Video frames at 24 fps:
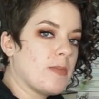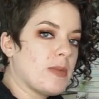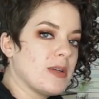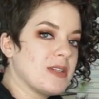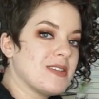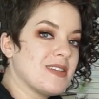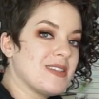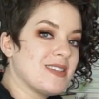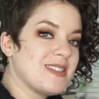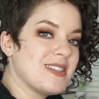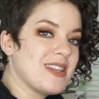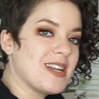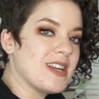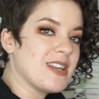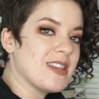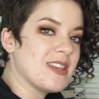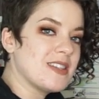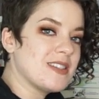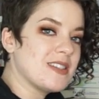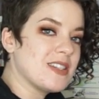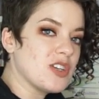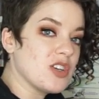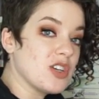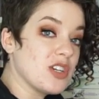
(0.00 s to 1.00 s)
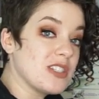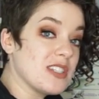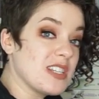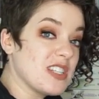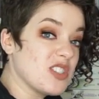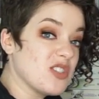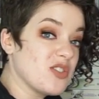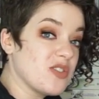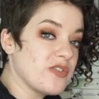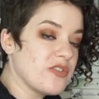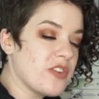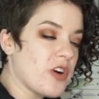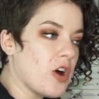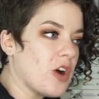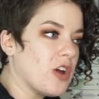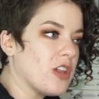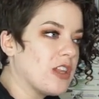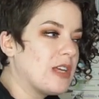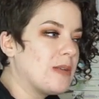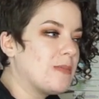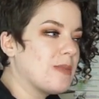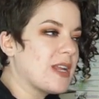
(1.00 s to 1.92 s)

but since the end of the series it's fallen,